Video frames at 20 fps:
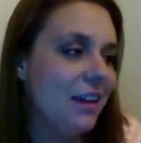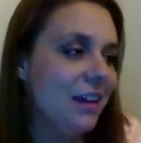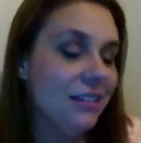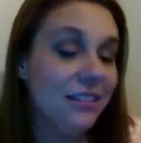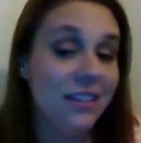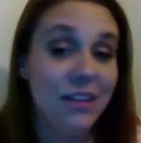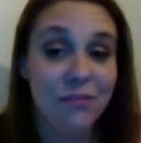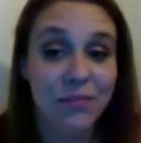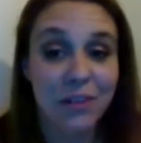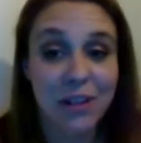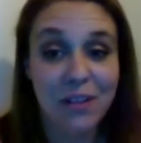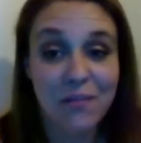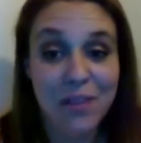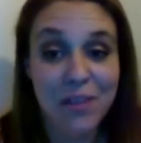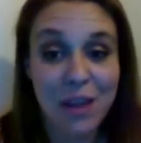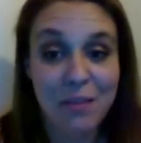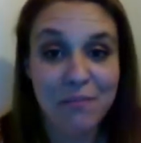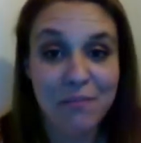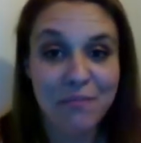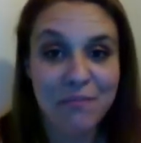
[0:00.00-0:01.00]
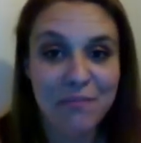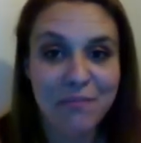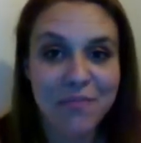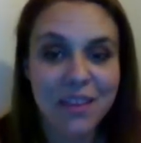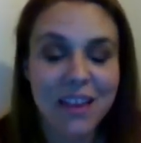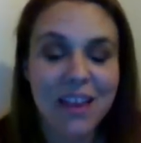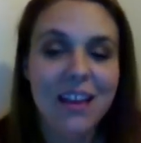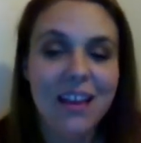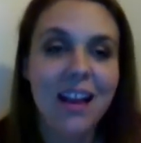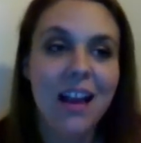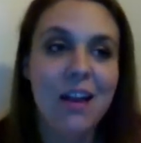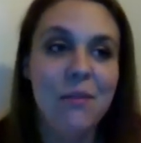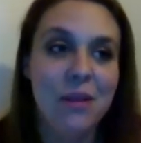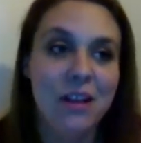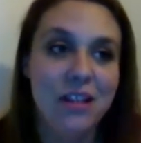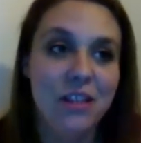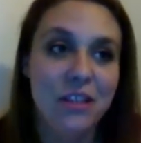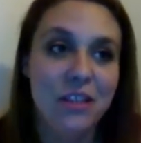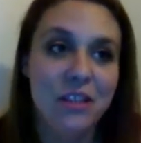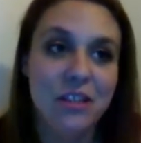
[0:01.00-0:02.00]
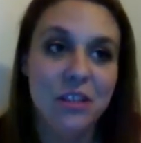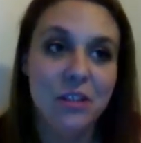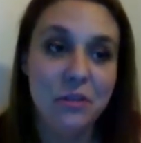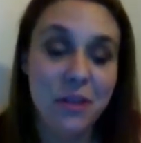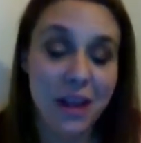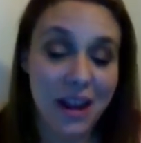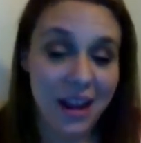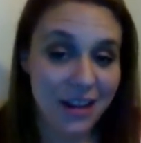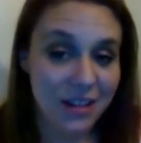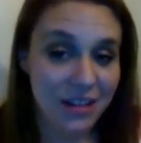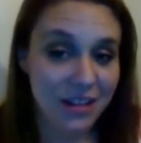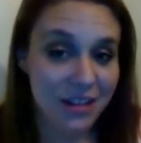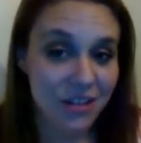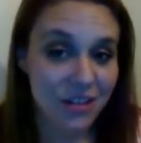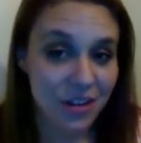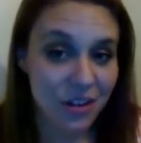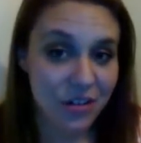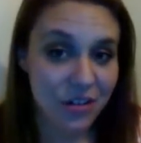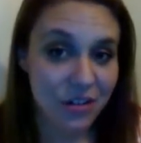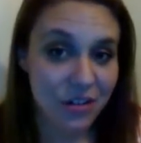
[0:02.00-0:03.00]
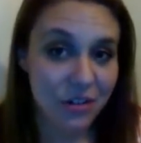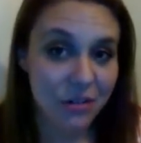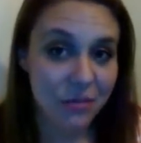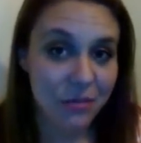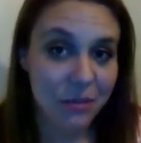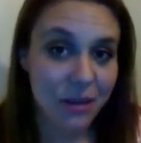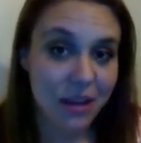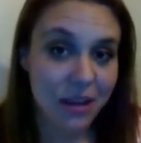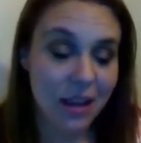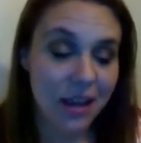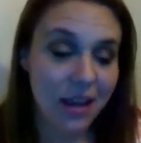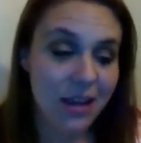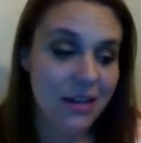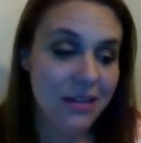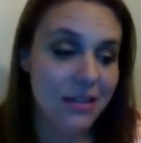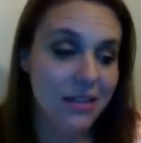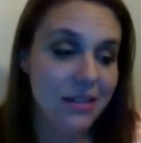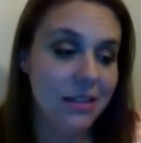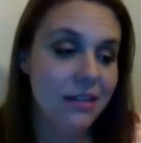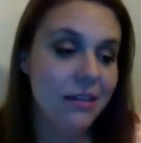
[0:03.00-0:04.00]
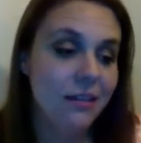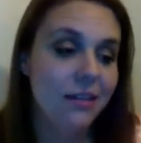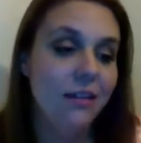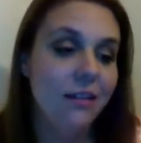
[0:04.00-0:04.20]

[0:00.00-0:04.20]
several of them. I went today to the doctor because